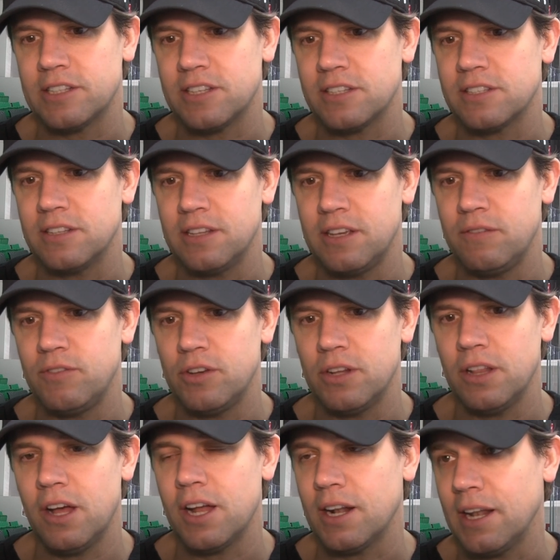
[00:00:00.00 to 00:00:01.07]
It doesn't leave
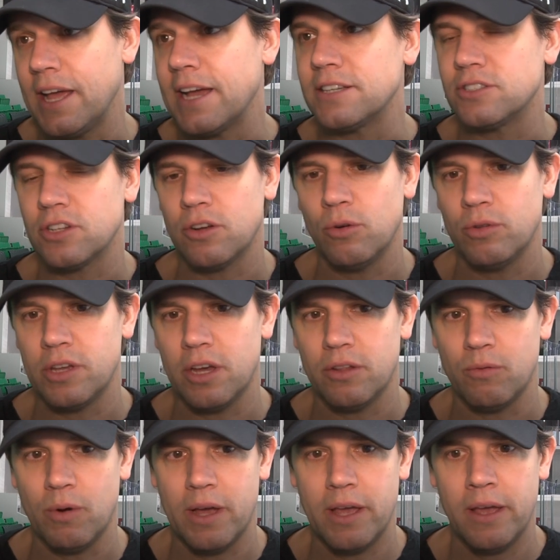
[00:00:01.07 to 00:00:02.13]
you a lot of legs to go the
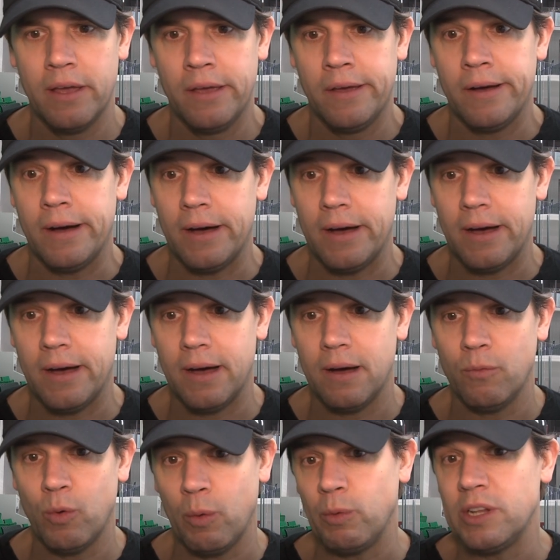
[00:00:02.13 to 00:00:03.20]
other way.
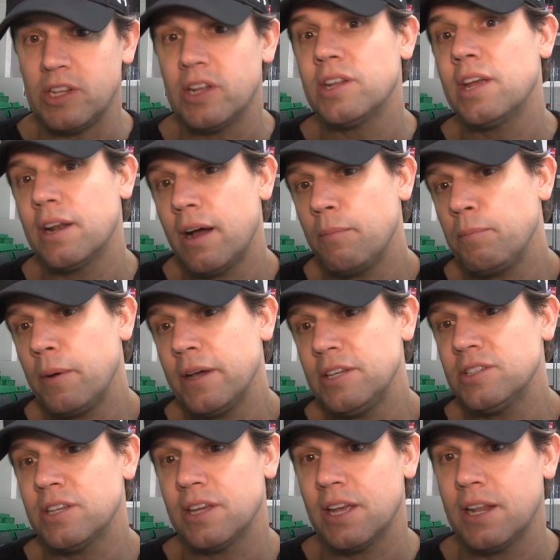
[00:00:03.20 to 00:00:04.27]
When we did get up
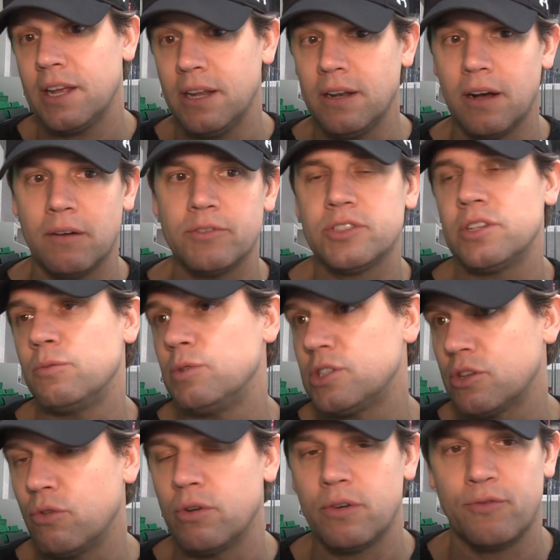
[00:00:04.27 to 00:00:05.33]
ice and get in, obviously we
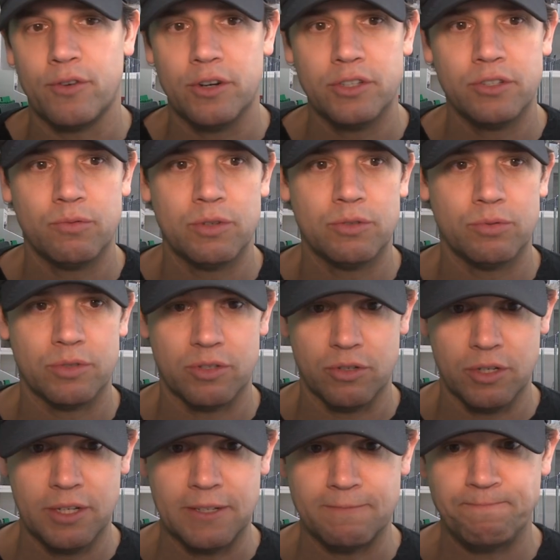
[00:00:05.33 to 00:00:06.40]
scored first, which was
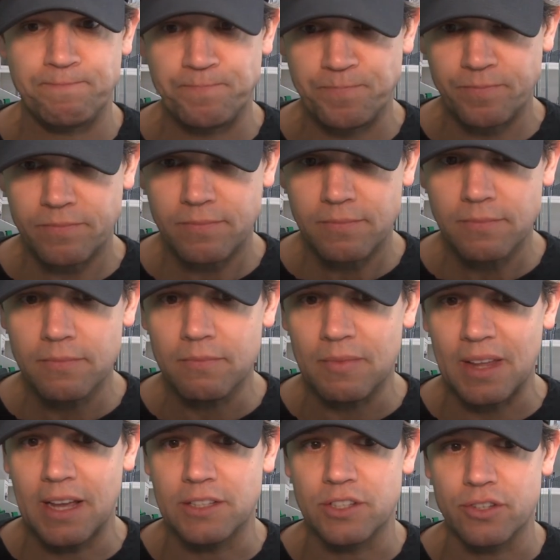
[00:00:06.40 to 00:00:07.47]
good, and
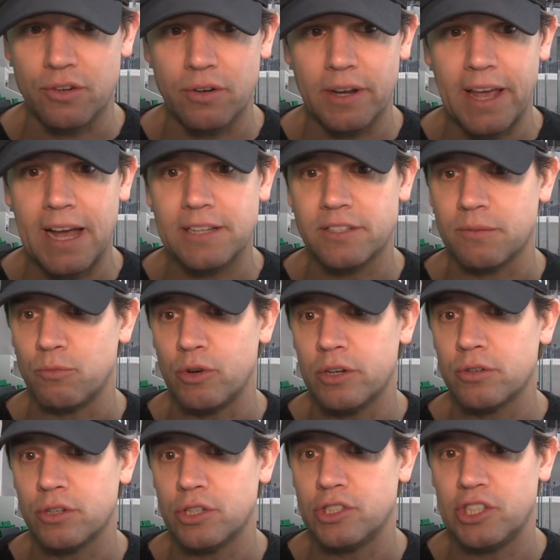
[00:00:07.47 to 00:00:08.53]
certainly had some
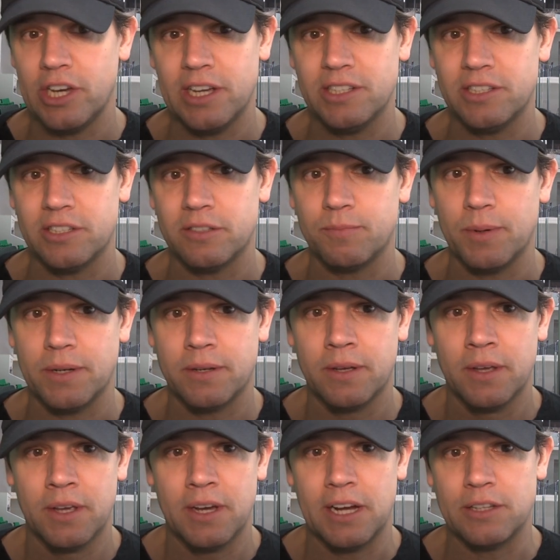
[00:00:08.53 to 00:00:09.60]
real good chances. But
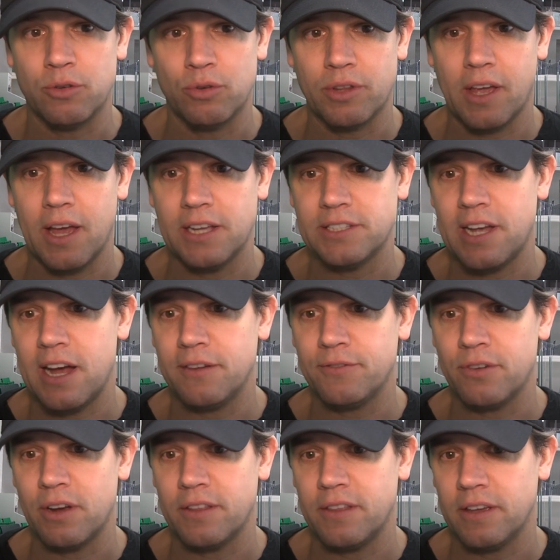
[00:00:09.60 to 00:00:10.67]
I told the guys
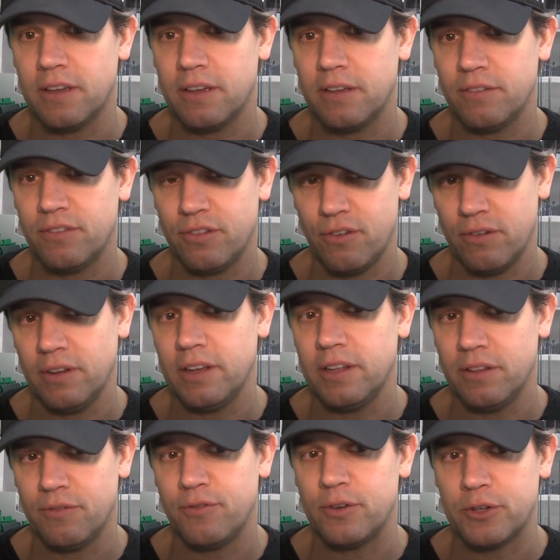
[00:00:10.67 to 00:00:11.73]
after, I think certainly
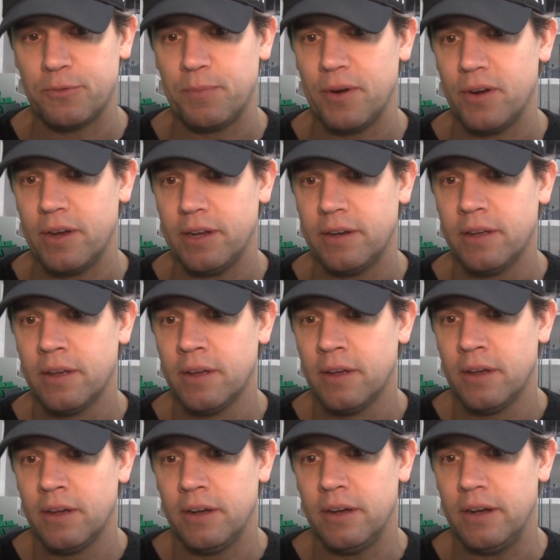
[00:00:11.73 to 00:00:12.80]
in the first period,
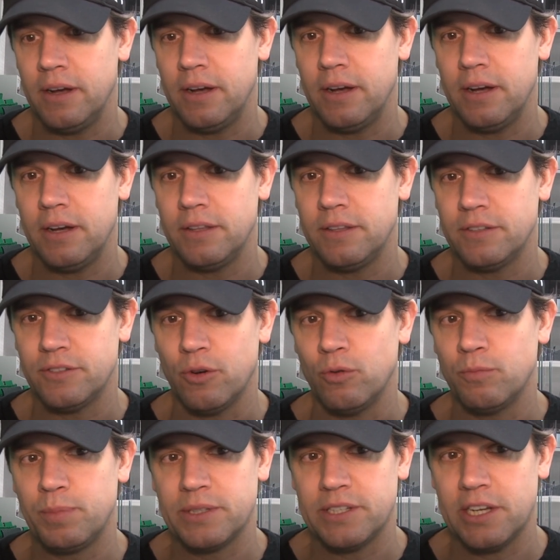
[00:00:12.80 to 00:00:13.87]
the
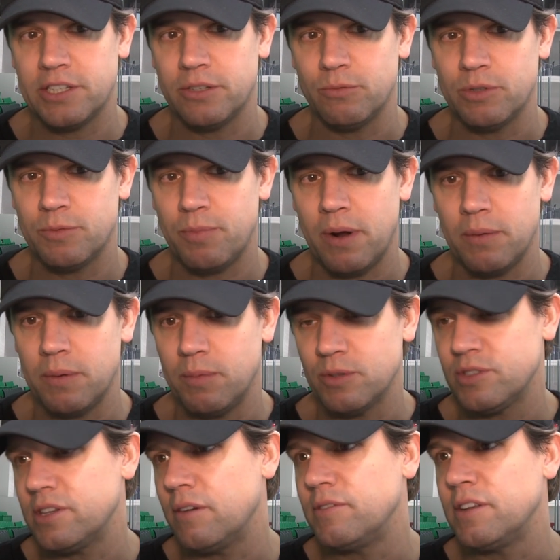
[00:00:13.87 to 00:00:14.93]
zone possession was probably
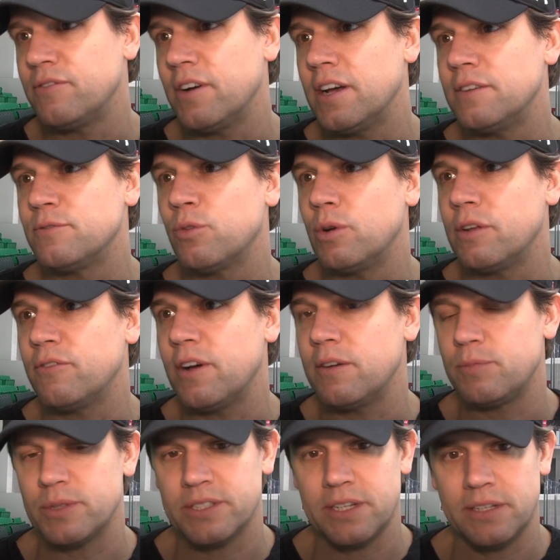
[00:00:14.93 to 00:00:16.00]
about
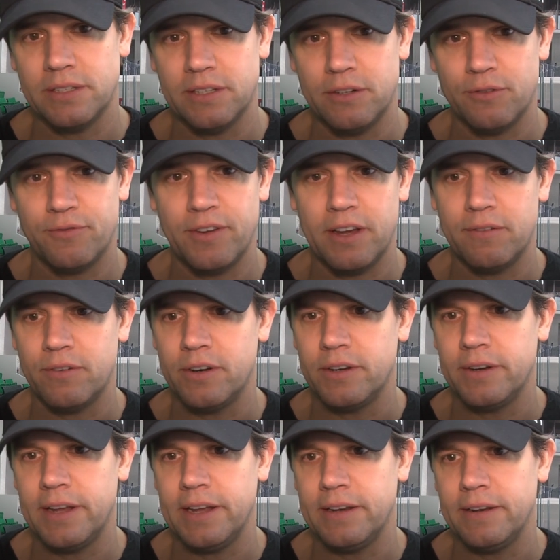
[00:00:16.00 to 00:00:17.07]
75-25% in their favor,
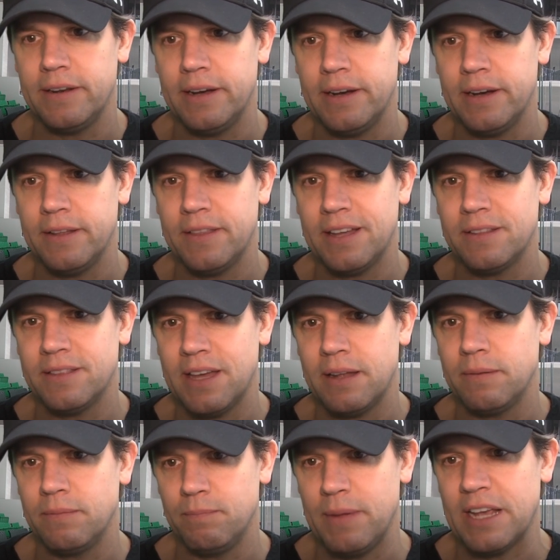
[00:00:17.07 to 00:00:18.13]
and
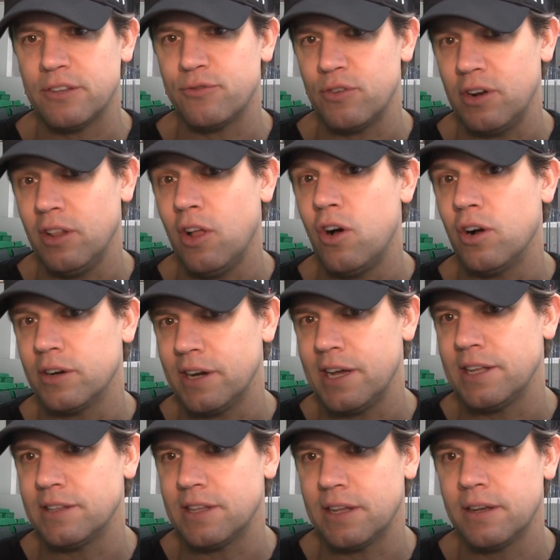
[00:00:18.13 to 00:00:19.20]
that makes for a long
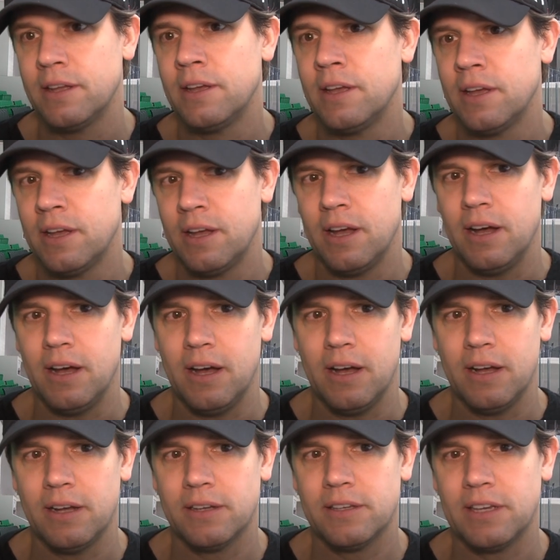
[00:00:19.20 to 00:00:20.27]
night that
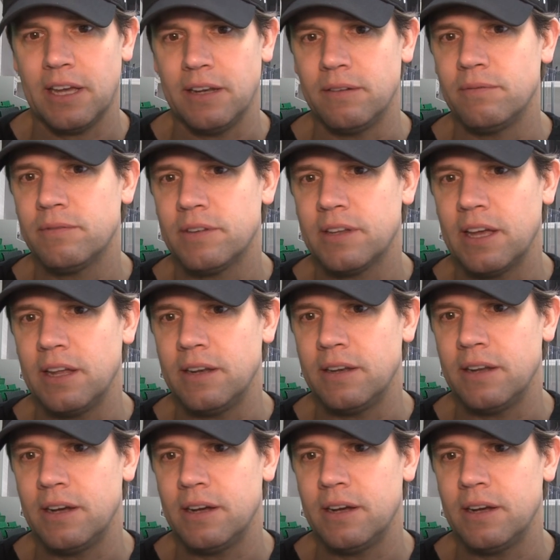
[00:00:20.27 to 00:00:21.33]
can
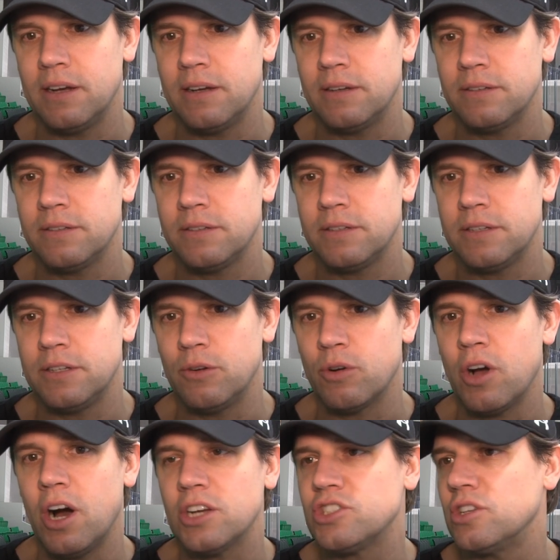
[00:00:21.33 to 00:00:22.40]

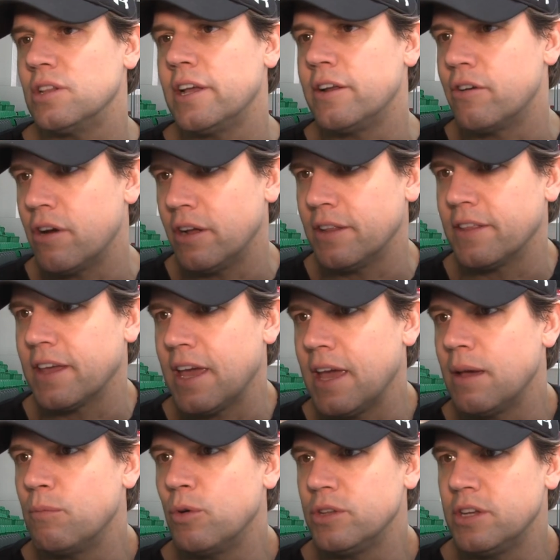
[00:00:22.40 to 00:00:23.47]
cost you later on in the
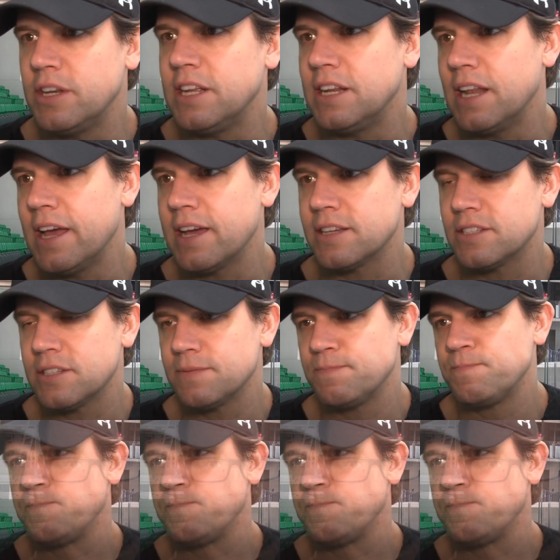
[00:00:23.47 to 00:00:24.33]
game when you need legs.